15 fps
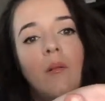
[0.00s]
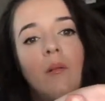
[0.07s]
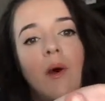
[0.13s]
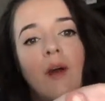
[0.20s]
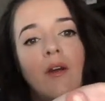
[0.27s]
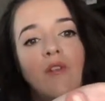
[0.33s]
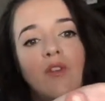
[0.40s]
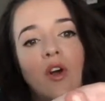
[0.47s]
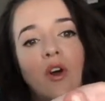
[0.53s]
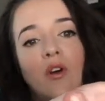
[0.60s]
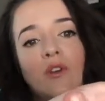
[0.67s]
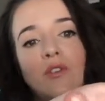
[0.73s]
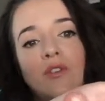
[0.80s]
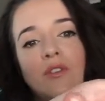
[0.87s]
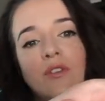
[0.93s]
Bar of
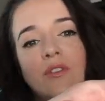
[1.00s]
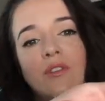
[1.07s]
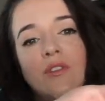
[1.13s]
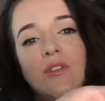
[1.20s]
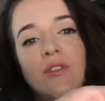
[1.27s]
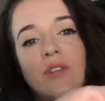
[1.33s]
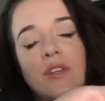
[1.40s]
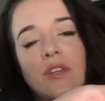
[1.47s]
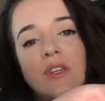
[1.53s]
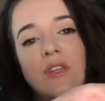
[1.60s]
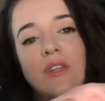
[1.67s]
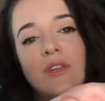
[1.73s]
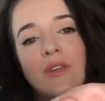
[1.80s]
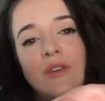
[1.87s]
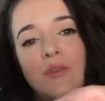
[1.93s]
Gold,
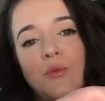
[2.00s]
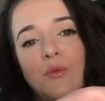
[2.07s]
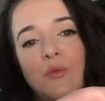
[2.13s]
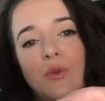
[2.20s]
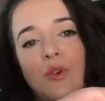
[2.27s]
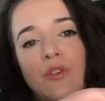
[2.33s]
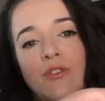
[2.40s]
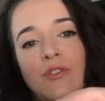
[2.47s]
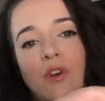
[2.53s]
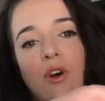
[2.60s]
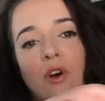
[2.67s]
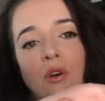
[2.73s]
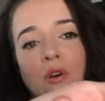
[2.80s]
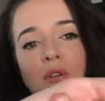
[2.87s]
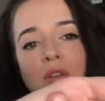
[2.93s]
Rose
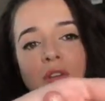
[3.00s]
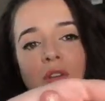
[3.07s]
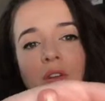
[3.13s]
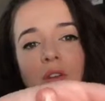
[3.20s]
Gold.